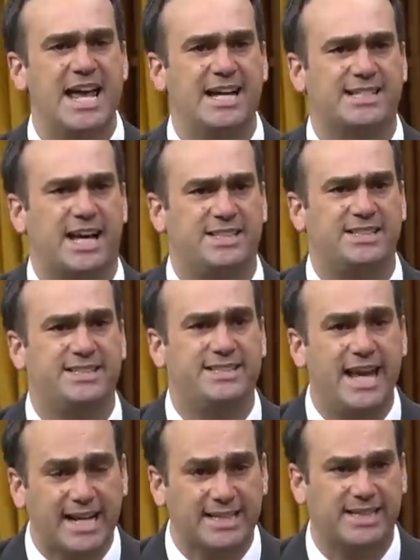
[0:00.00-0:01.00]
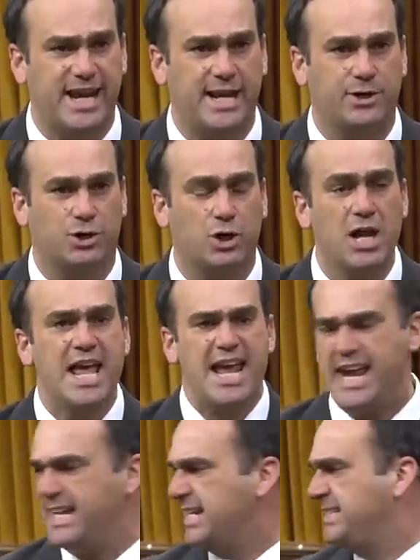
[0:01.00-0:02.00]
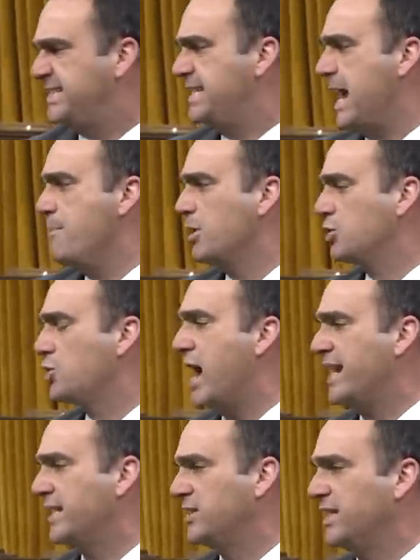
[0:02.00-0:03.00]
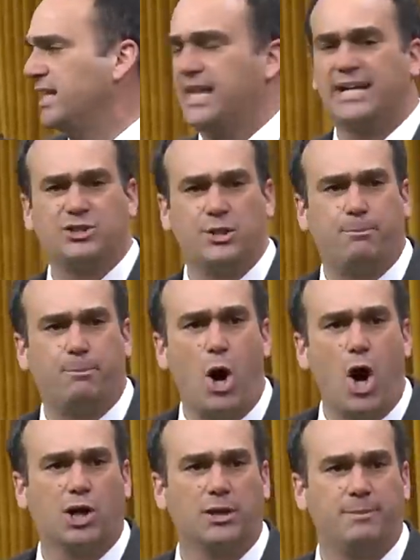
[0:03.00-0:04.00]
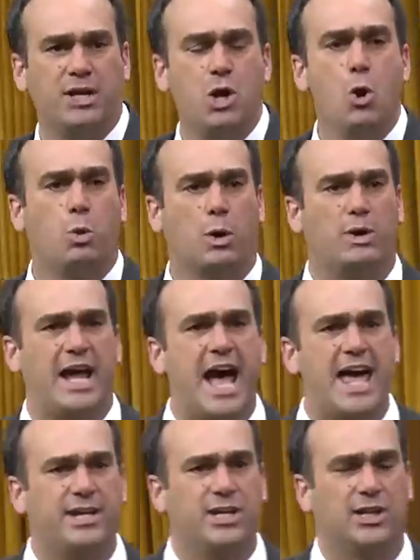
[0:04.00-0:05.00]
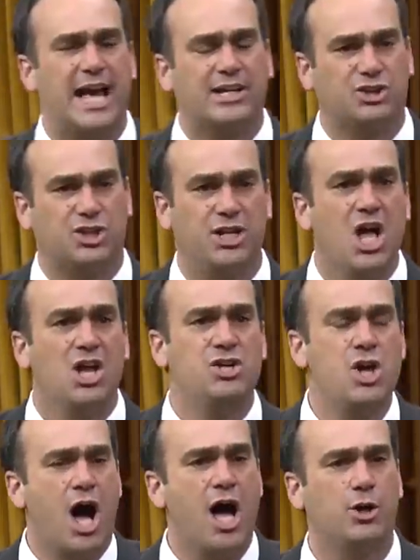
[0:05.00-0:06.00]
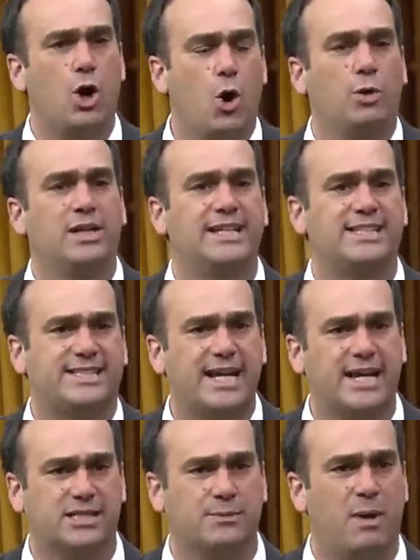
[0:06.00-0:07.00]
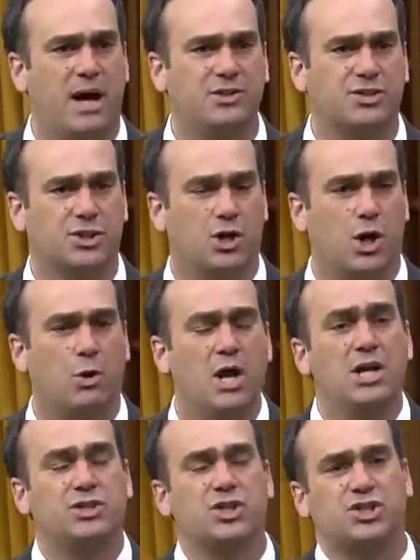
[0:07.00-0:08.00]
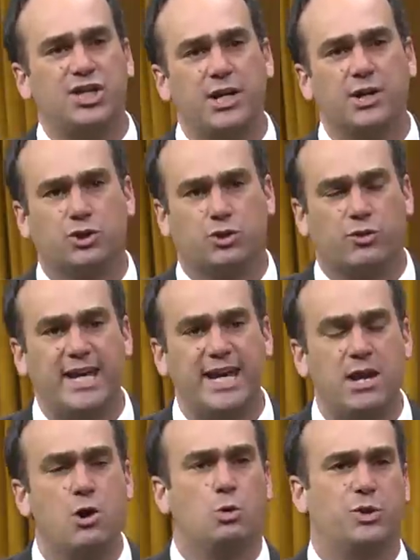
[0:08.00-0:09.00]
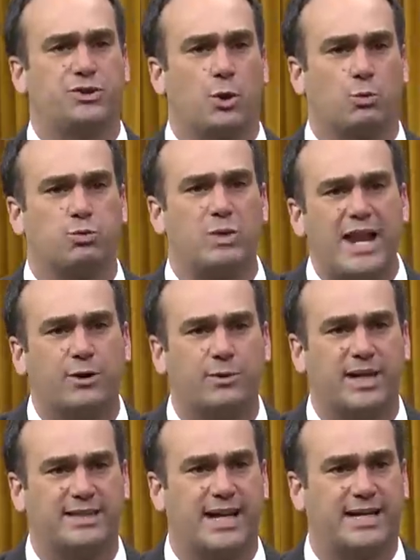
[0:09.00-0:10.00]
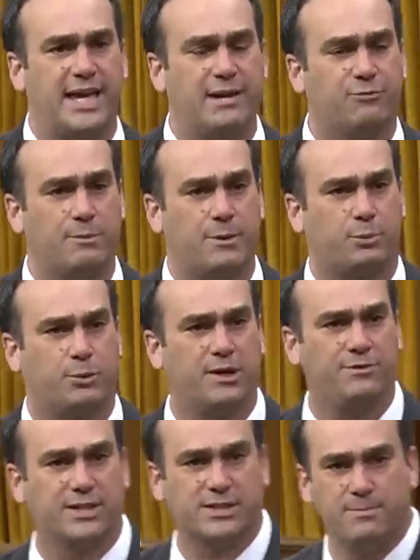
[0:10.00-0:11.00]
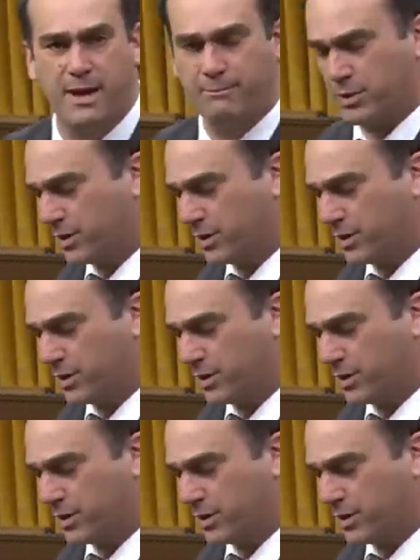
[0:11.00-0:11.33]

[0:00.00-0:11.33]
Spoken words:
is a dictator in a democratically elected parliament where we had an election not only 6 months ago. Does she agree with the rhetoric that came from the previous member?